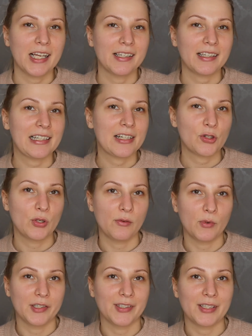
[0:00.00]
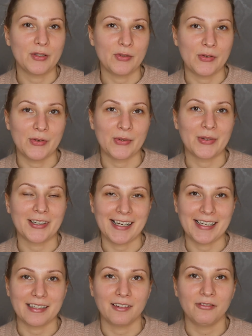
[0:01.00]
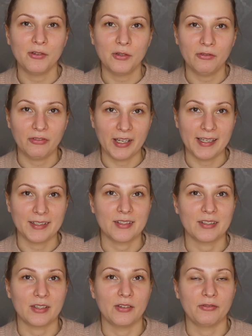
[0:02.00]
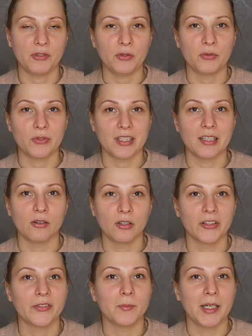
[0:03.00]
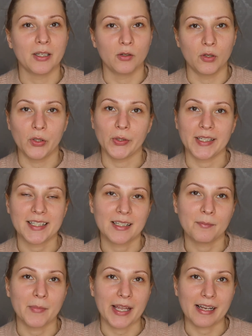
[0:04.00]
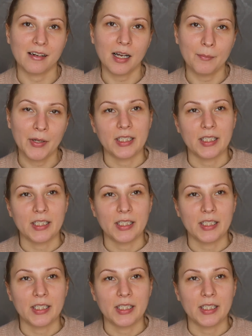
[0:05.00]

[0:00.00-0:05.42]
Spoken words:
and I actually wanted to create a full face of using all of my oldest makeup.